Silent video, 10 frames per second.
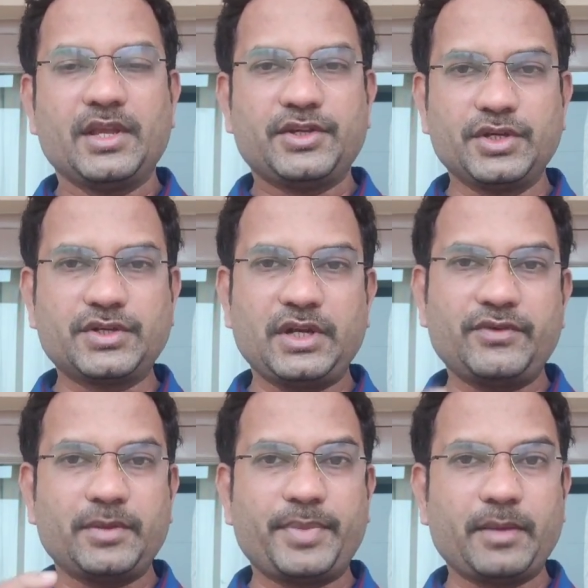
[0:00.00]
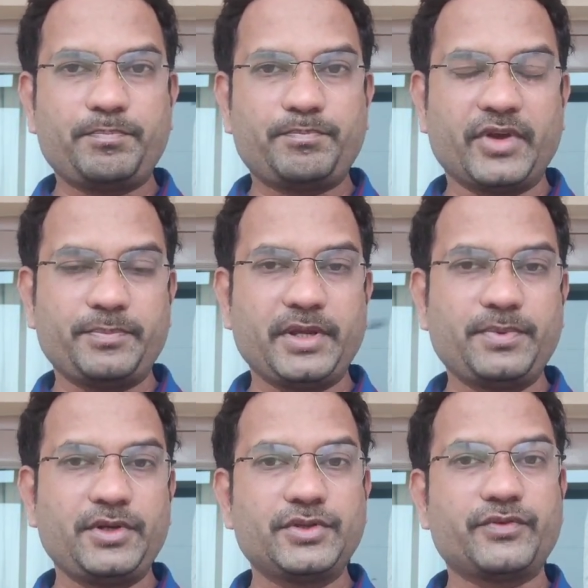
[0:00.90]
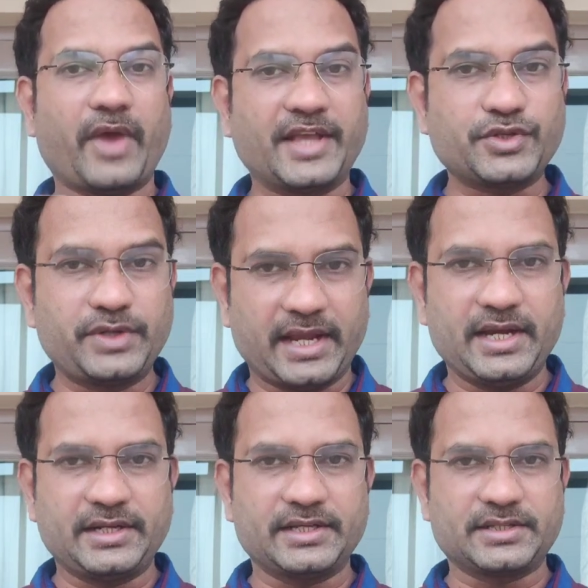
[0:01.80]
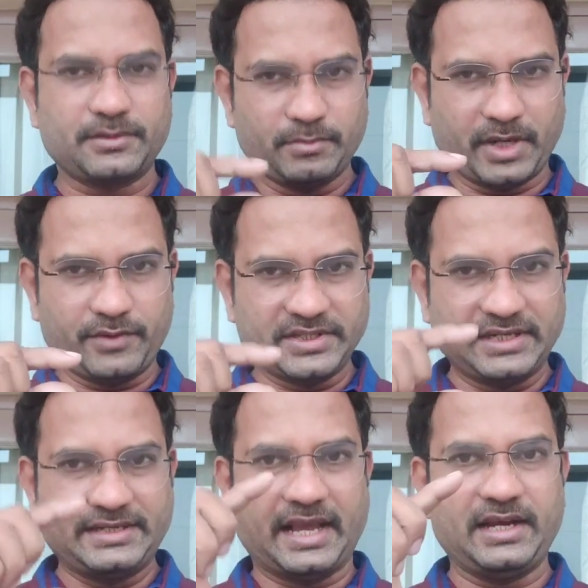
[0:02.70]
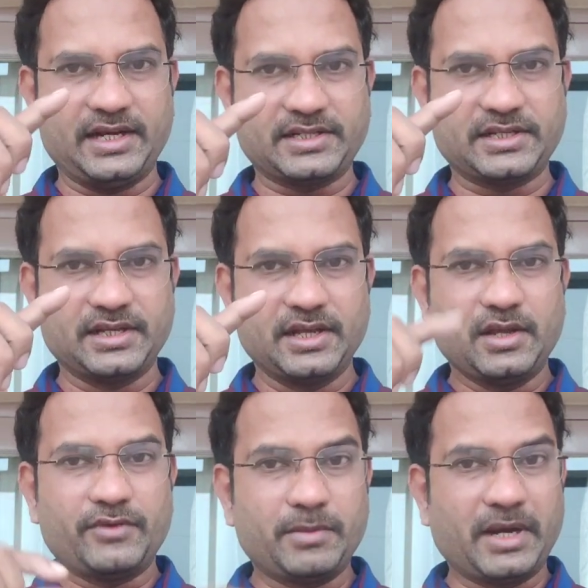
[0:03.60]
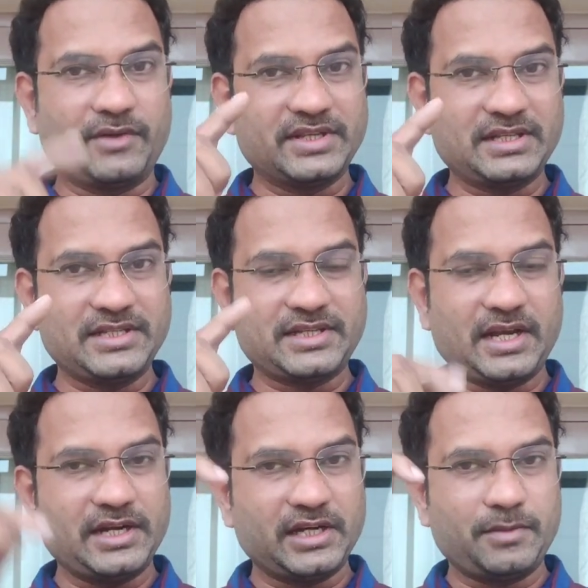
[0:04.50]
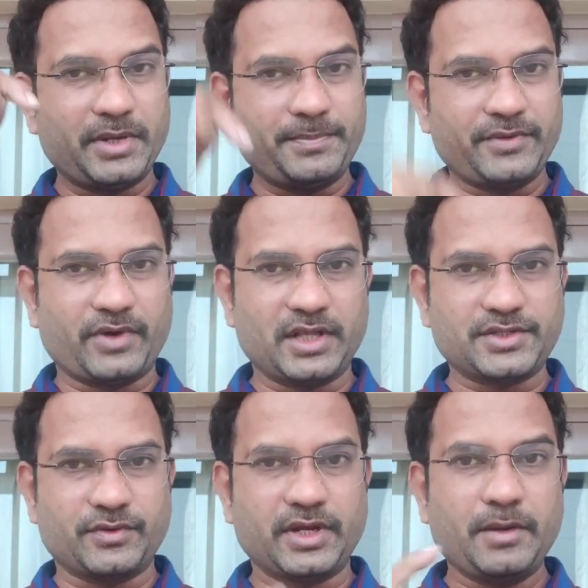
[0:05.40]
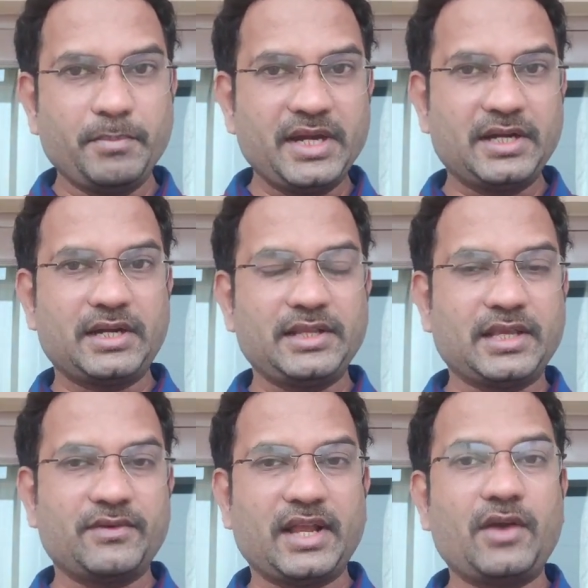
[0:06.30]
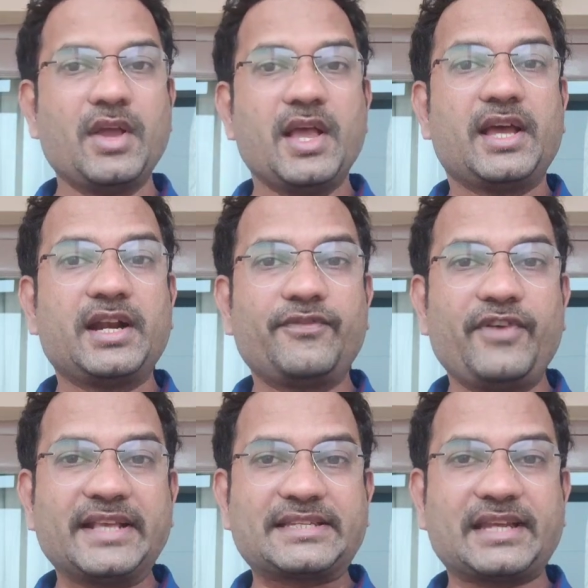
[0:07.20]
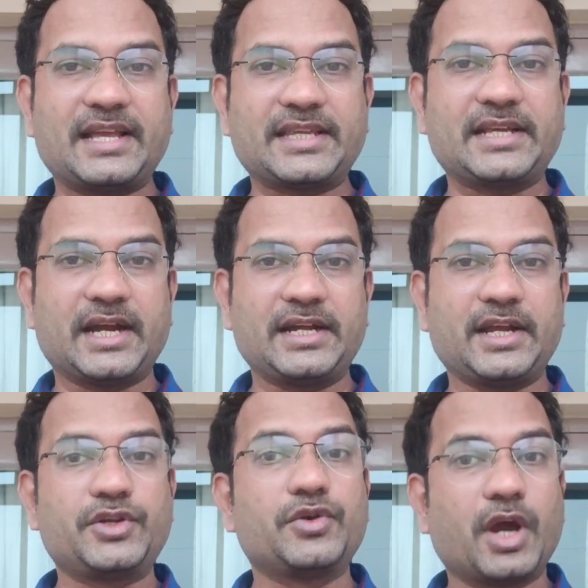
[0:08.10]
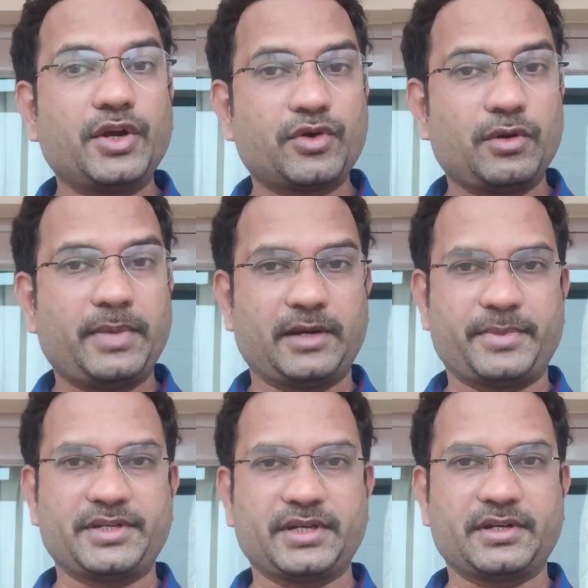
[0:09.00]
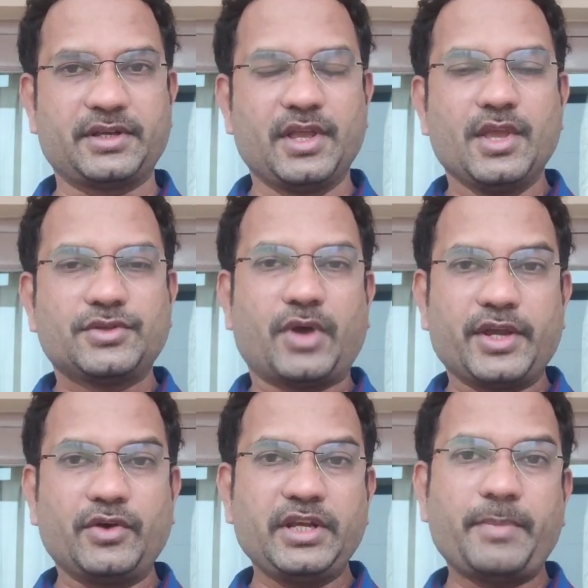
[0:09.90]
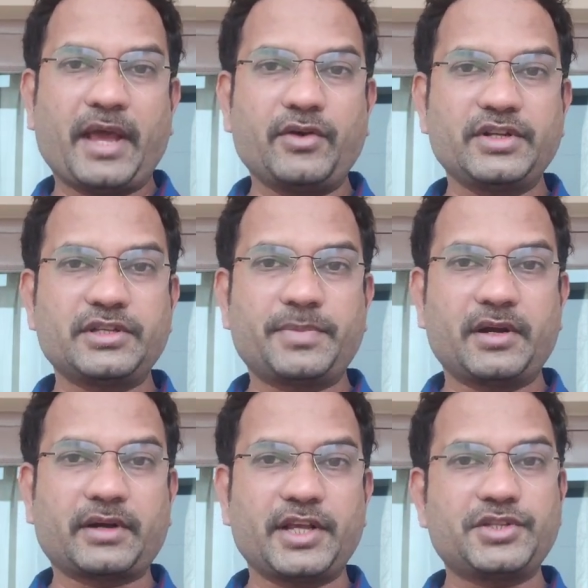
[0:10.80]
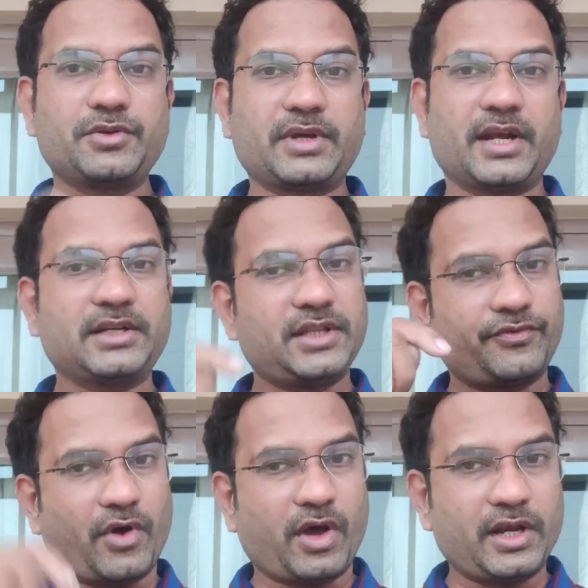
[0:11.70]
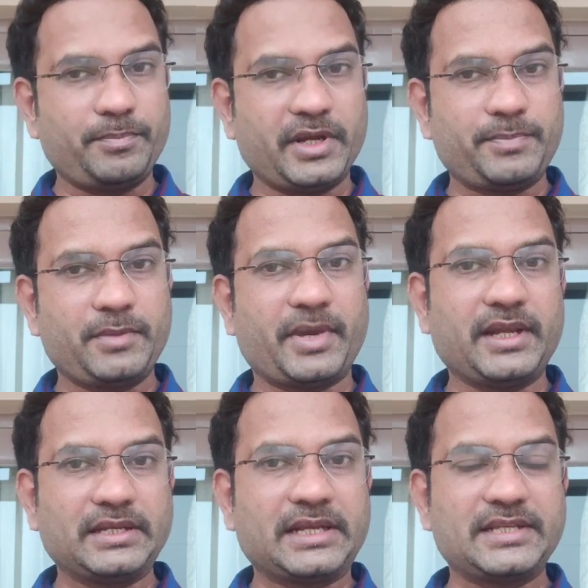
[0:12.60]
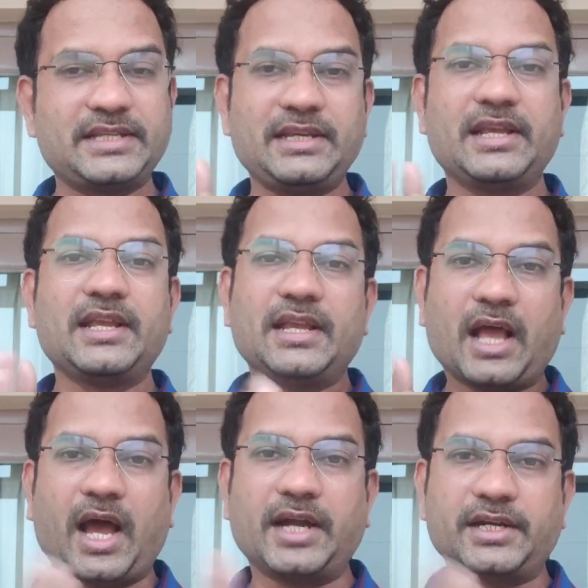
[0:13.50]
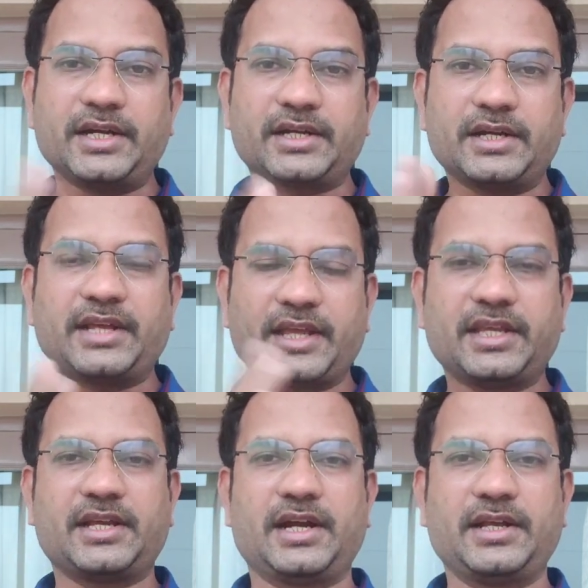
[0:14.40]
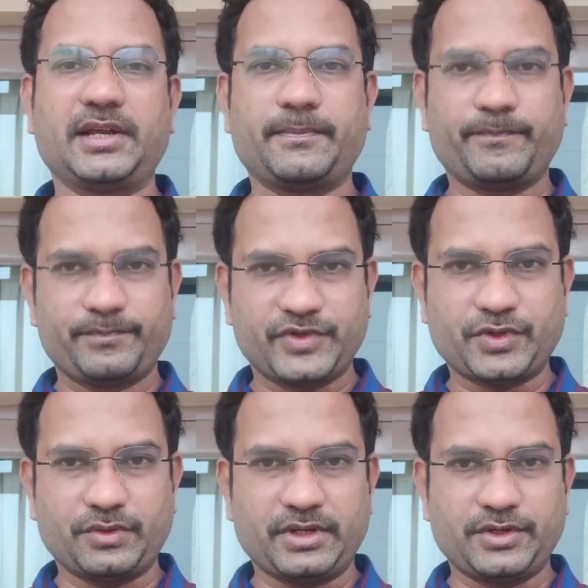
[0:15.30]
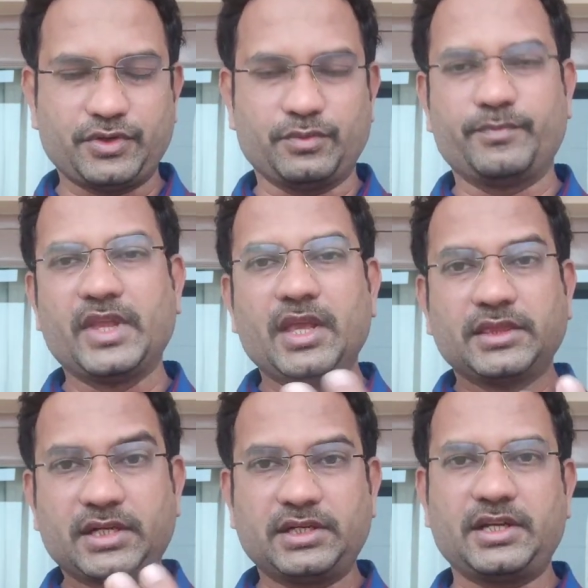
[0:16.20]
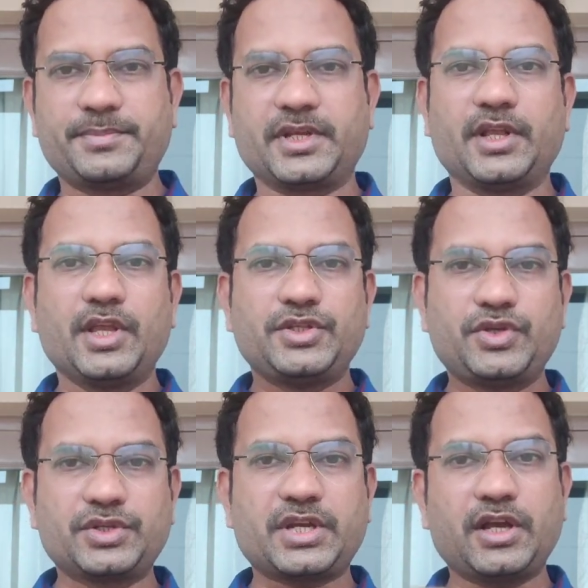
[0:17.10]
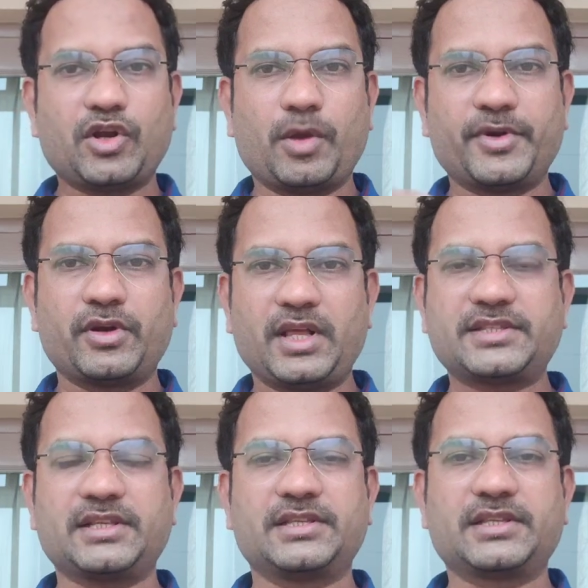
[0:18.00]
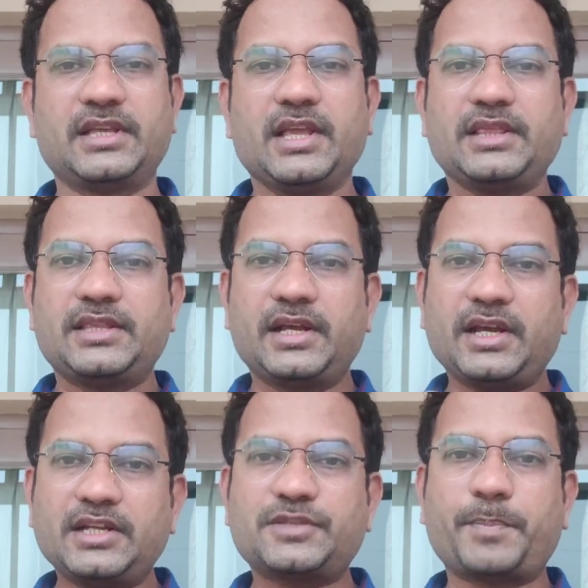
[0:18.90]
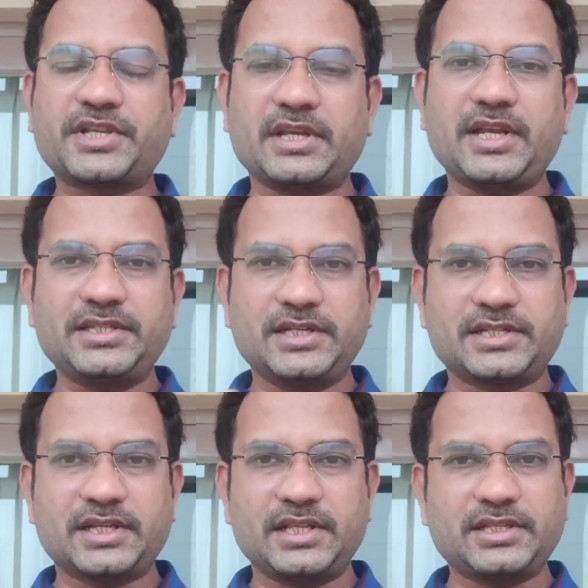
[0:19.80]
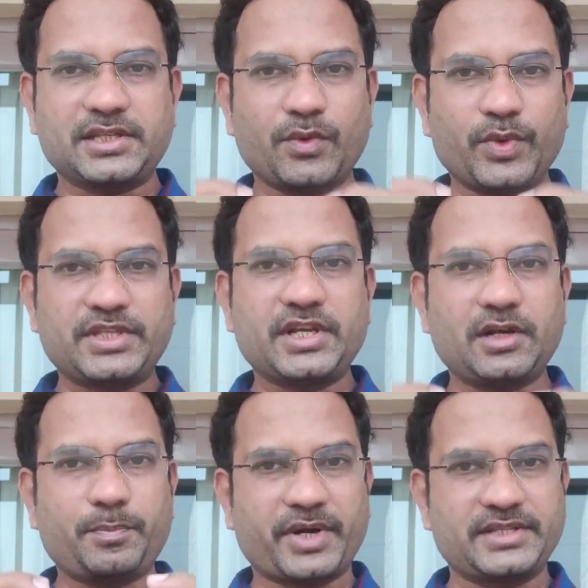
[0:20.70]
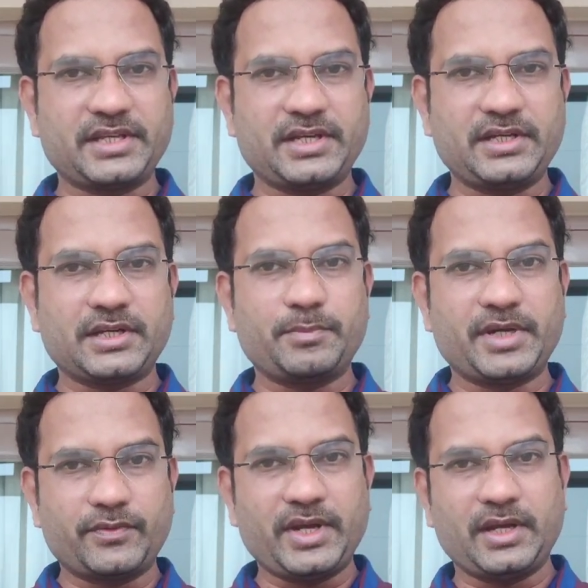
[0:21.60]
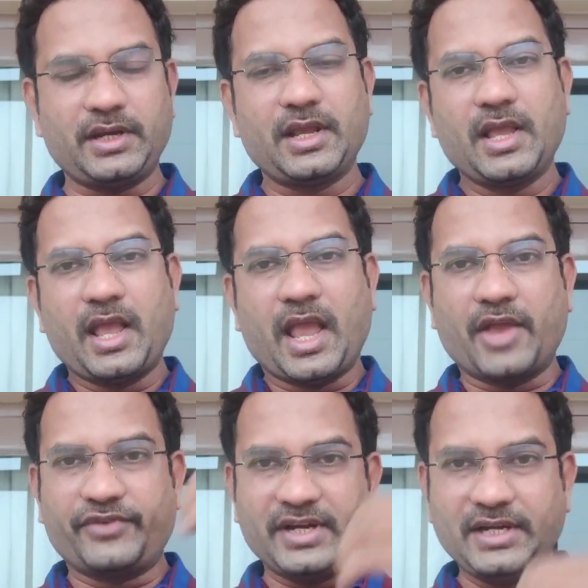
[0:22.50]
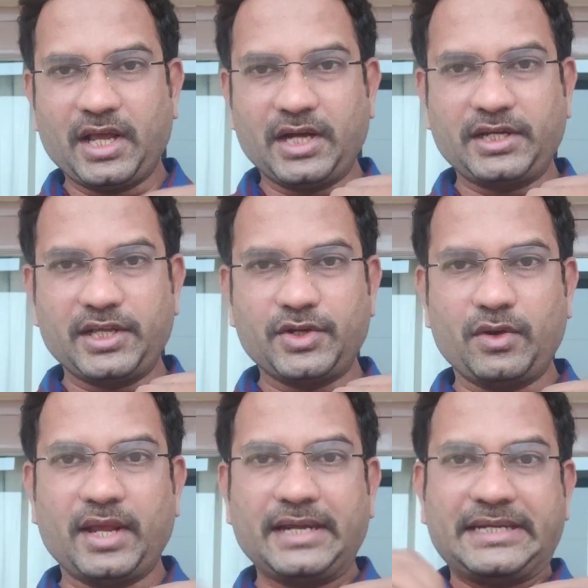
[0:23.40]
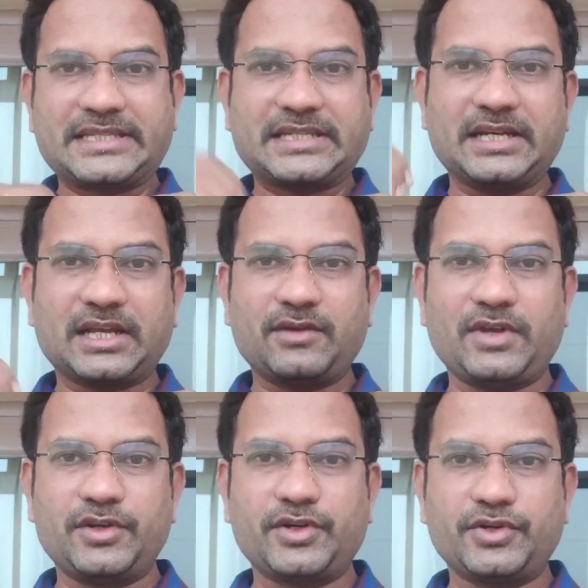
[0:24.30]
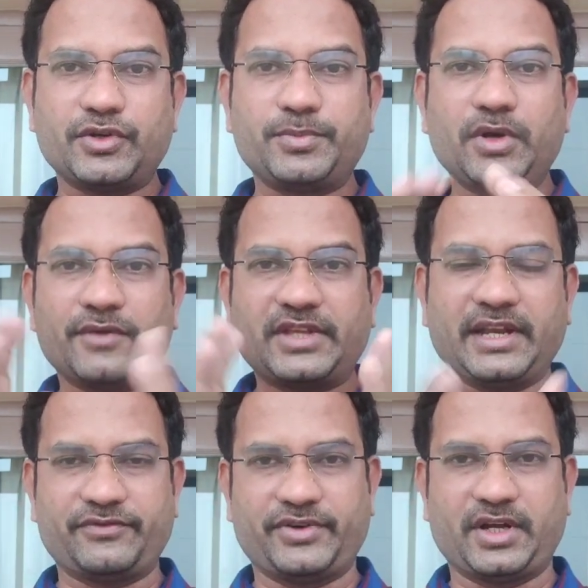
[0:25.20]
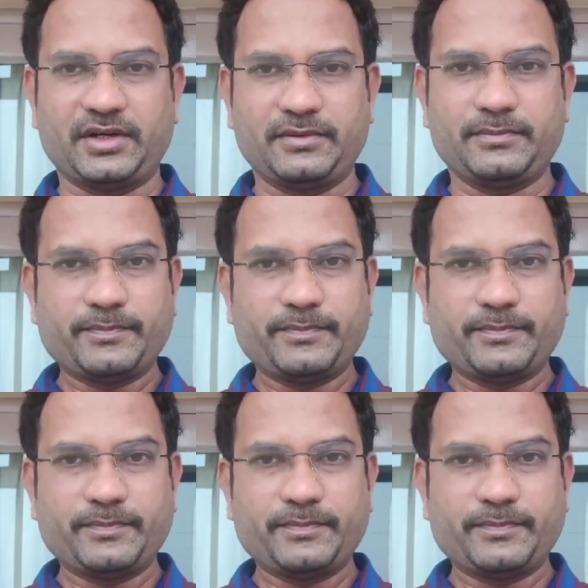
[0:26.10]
Usually when people use vasodilators, blood vessel dilates. When blood vessel is dilated, BP falls down. Immediately they will have reflex tachycardia to control blood pressure. So aortic baroreceptor tries to correct the fall in BP by increasing heart rate, tachycardia. So, two. Third option, juxtaglomerular cells. There are specialized cells which are present between efferent arteriole and distal convoluted tubule of the nephron.